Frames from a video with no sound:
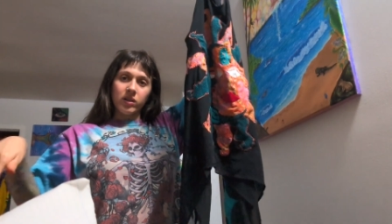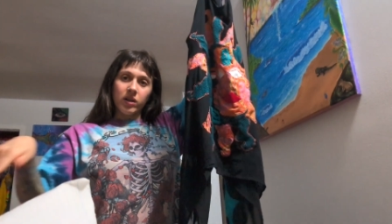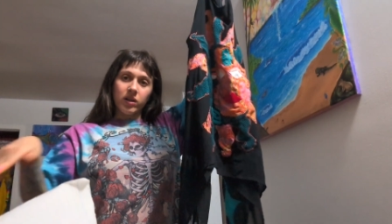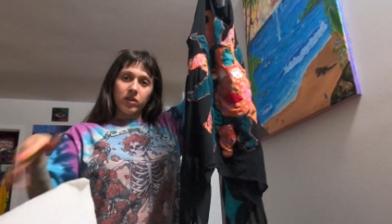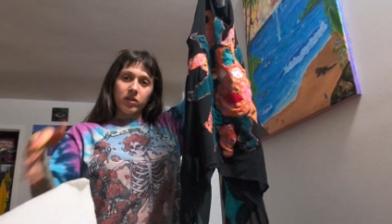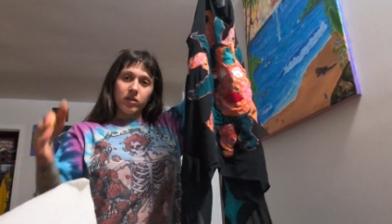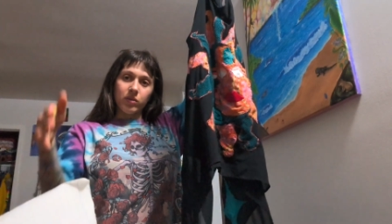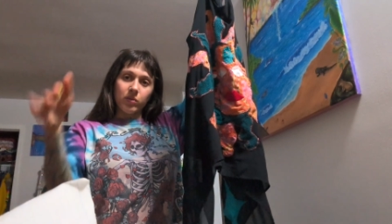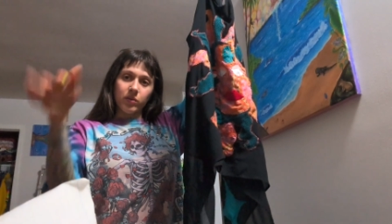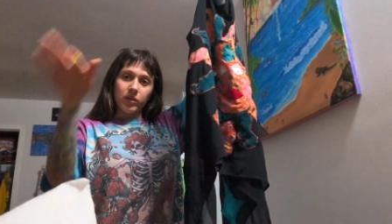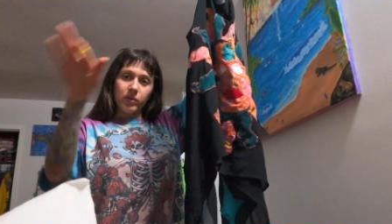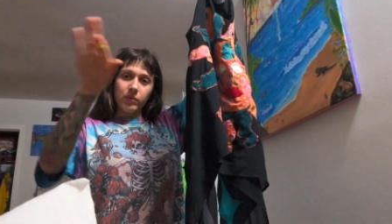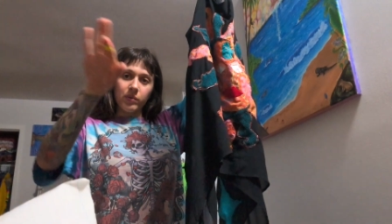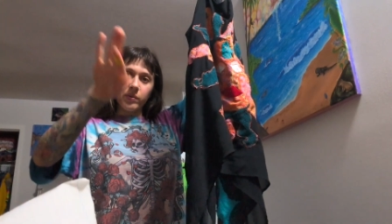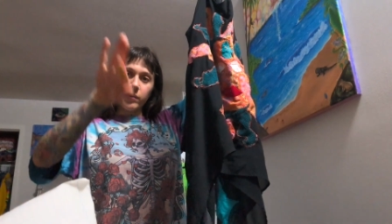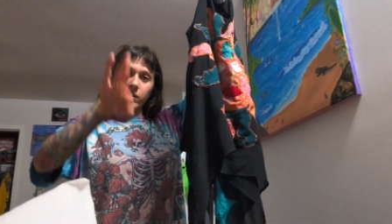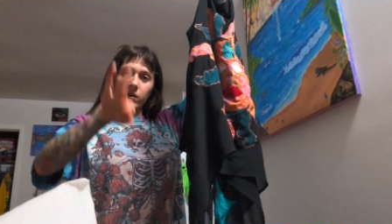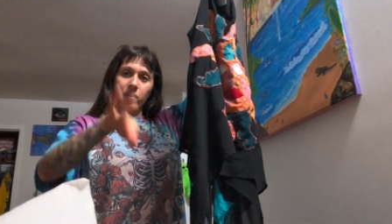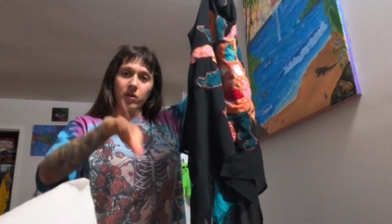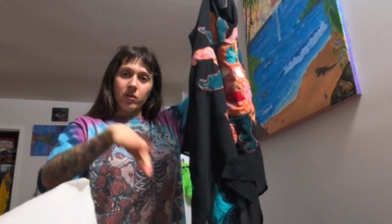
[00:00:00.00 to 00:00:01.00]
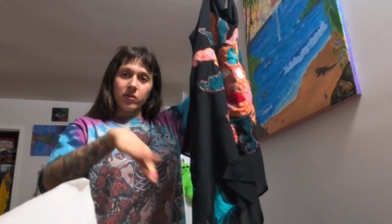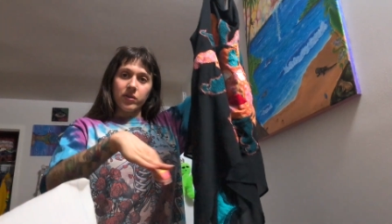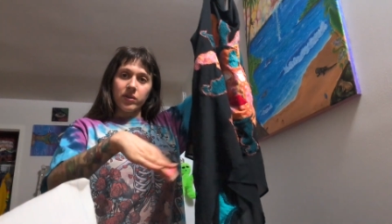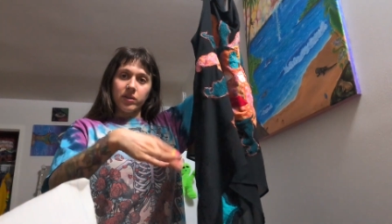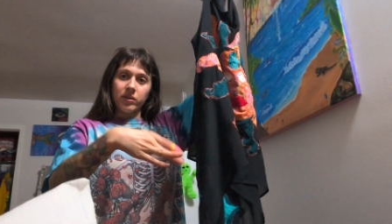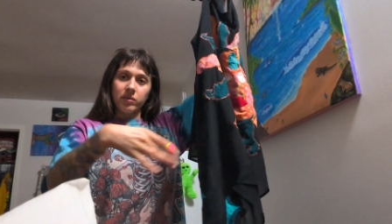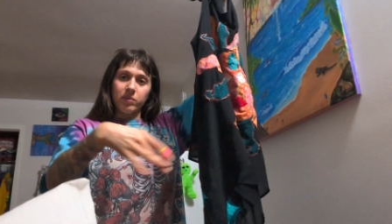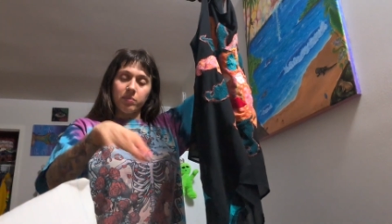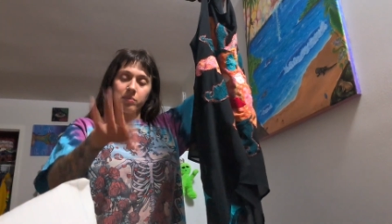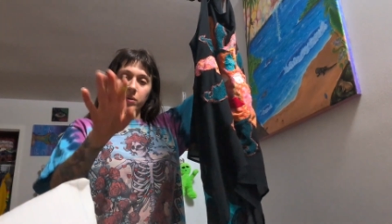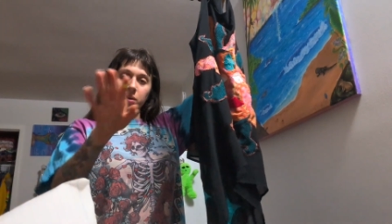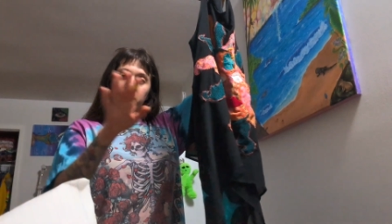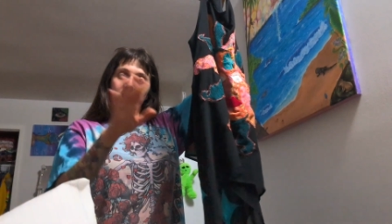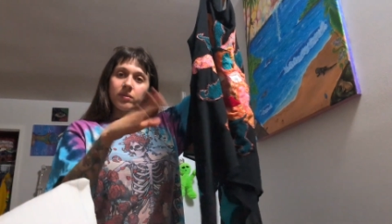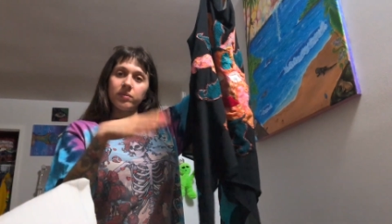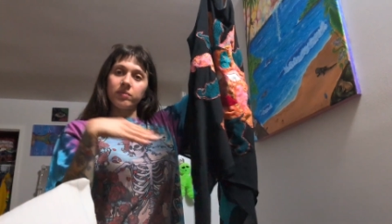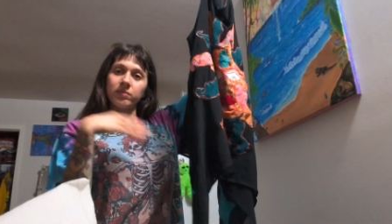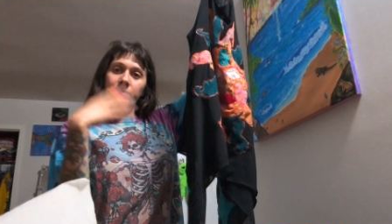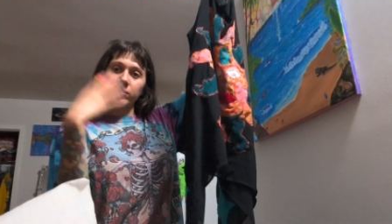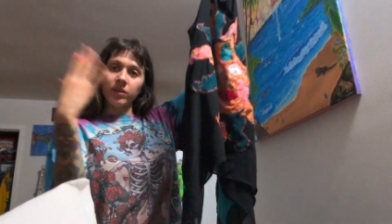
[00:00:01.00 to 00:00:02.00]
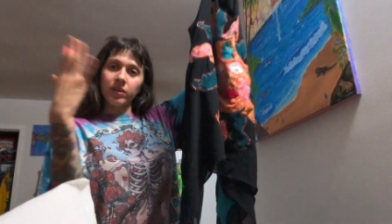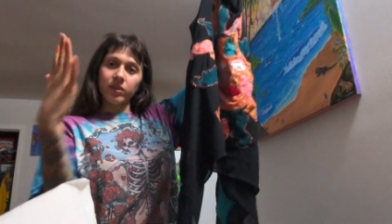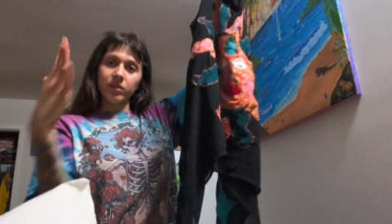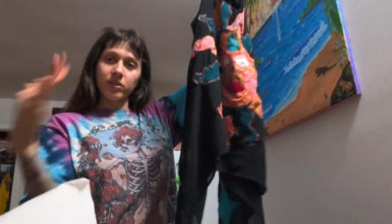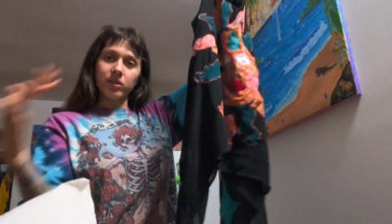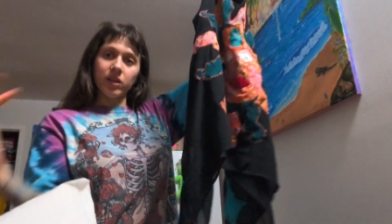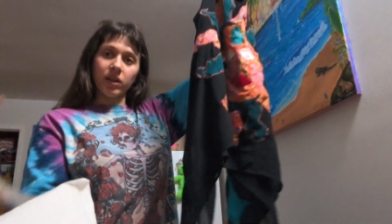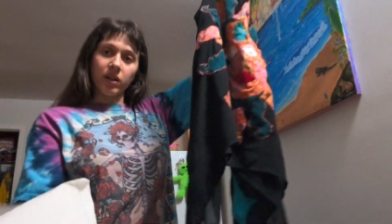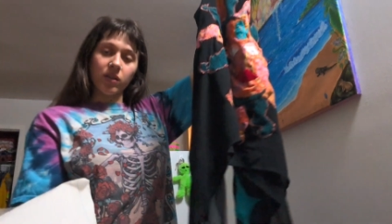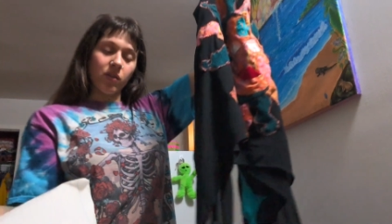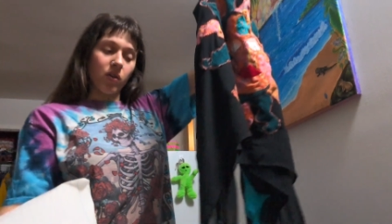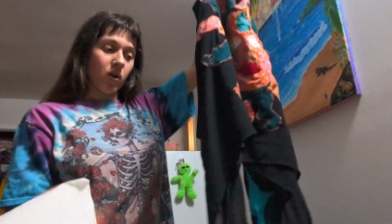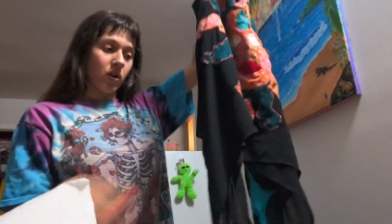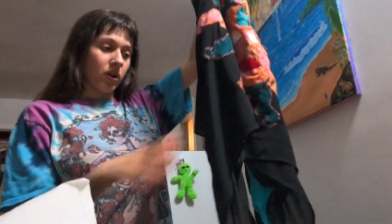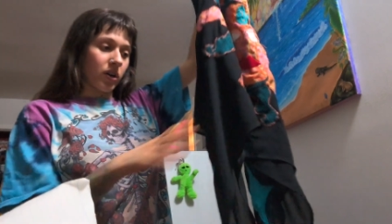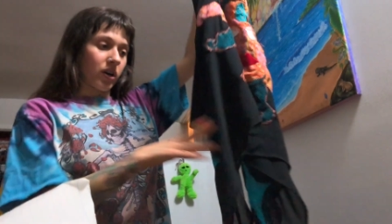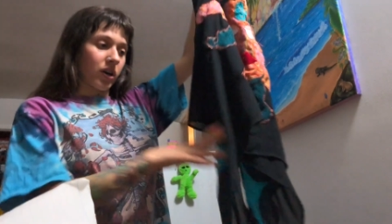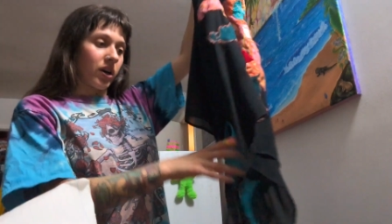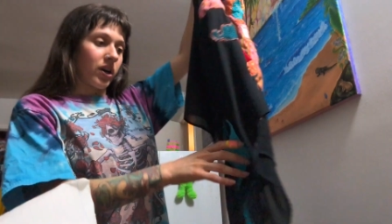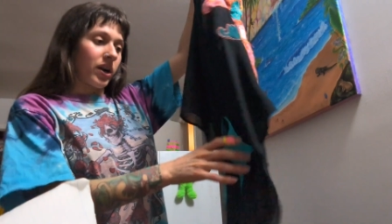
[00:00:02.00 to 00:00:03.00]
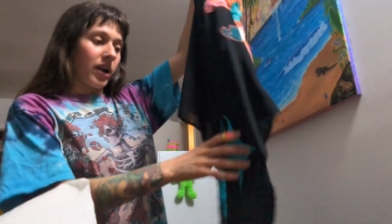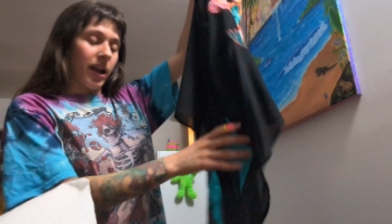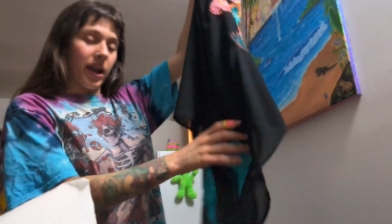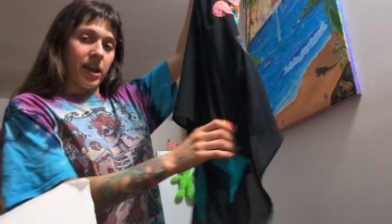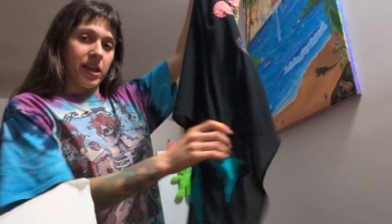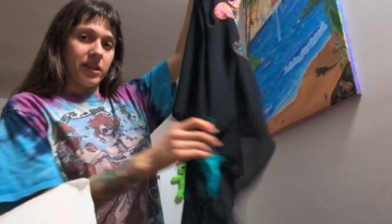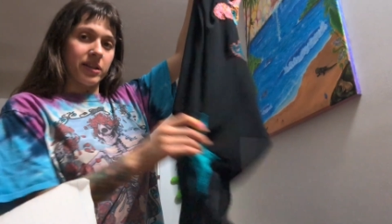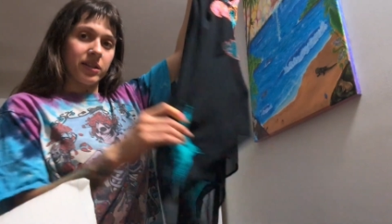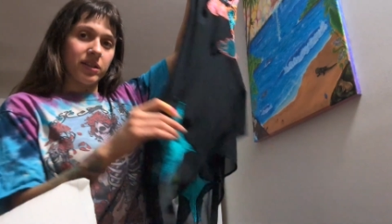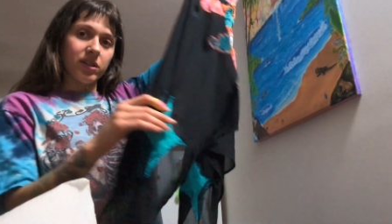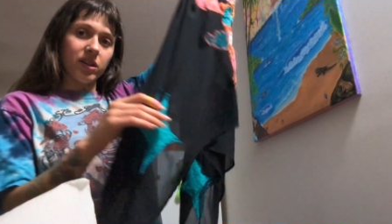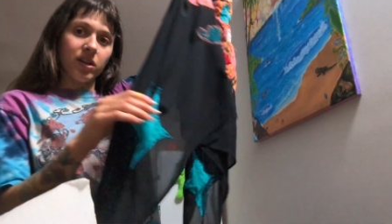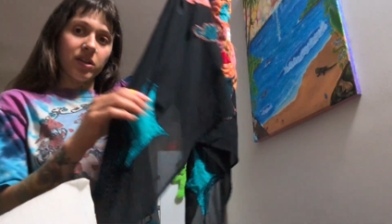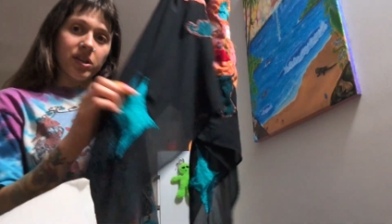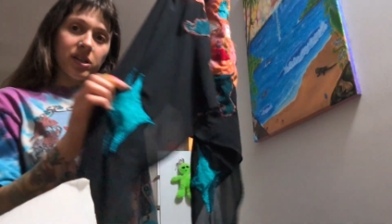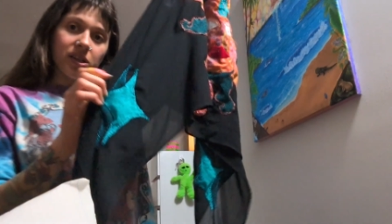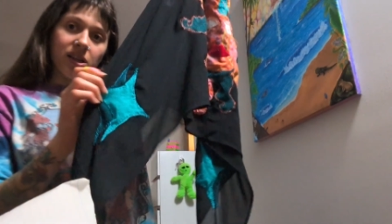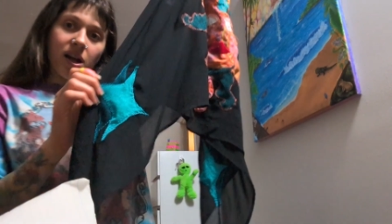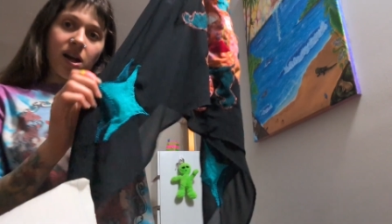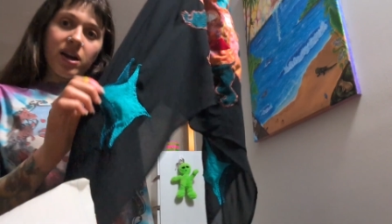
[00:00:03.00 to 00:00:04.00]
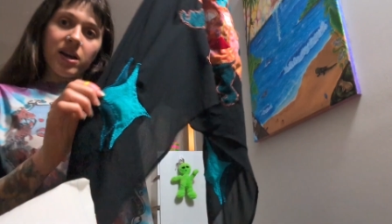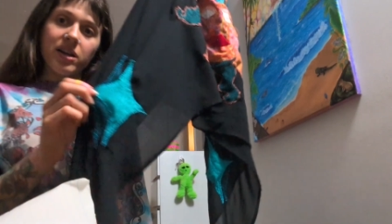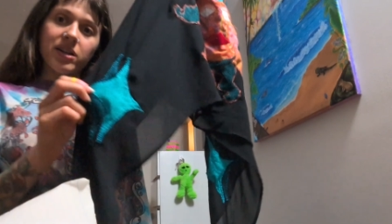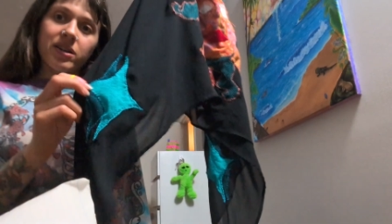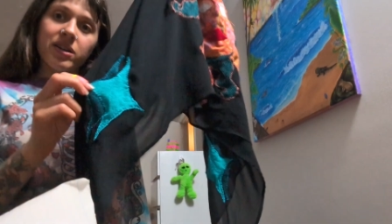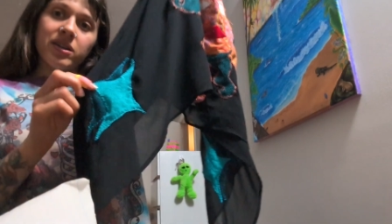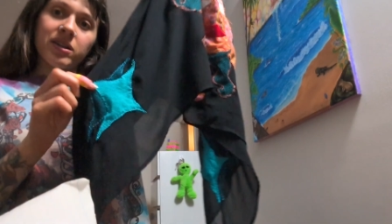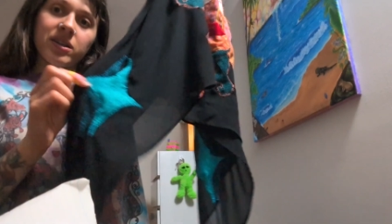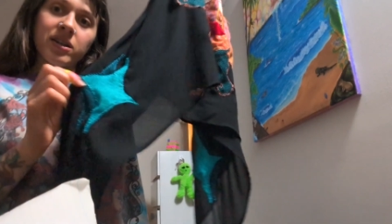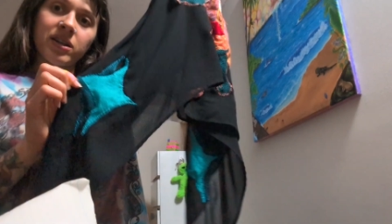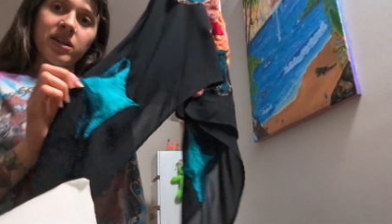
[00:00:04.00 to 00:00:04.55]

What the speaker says: I don't know what you would call this, but there's like longer ends on the side.